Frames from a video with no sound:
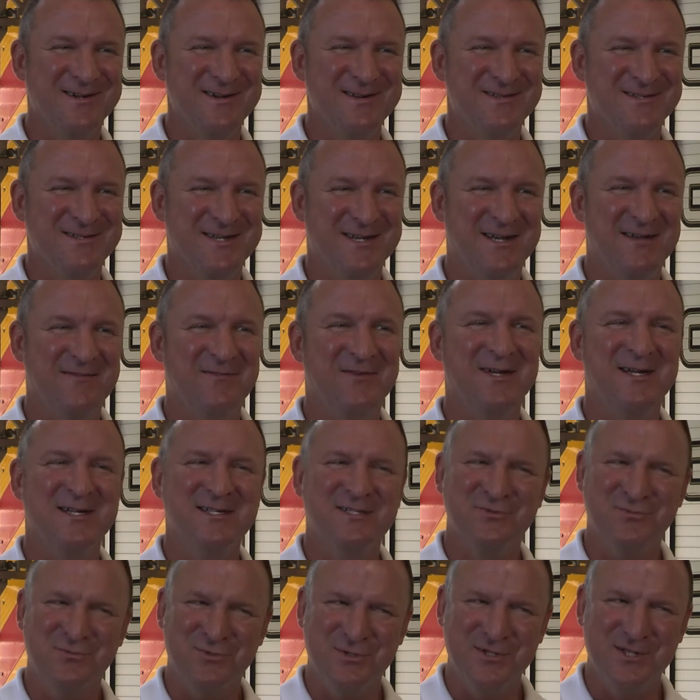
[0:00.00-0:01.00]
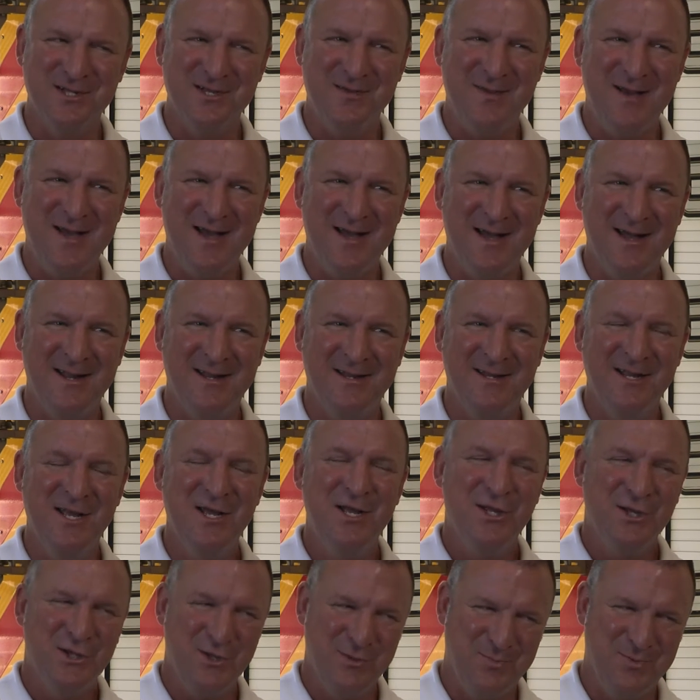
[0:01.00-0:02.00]
And it's like, if it gets really bad,
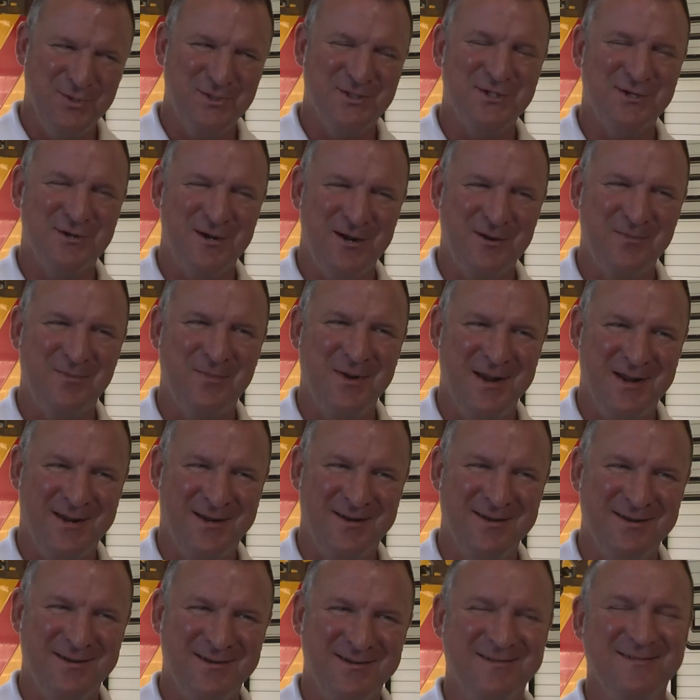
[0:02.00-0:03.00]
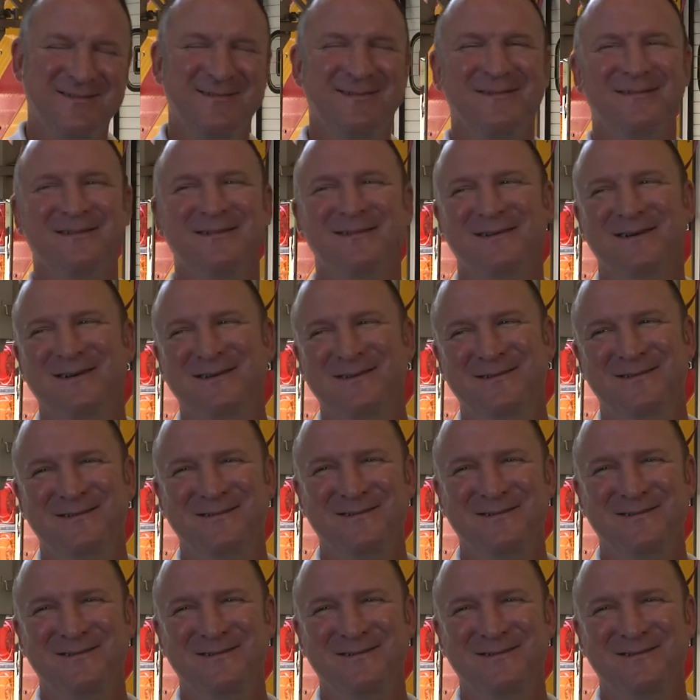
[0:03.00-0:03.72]
you put your air pack on.